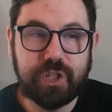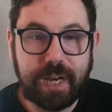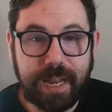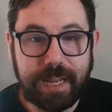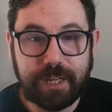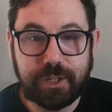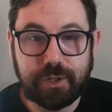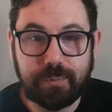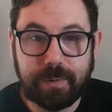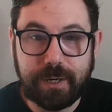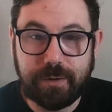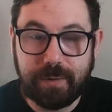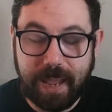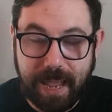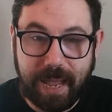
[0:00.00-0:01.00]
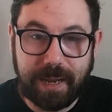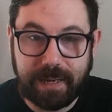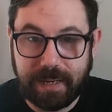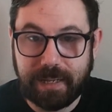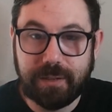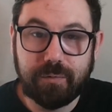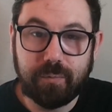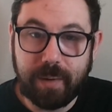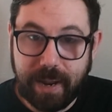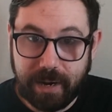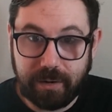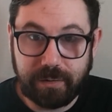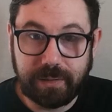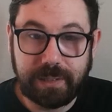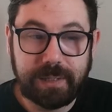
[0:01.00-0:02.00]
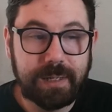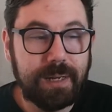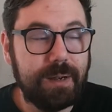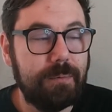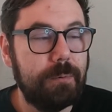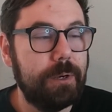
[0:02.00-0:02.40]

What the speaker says: change when you add in the rares.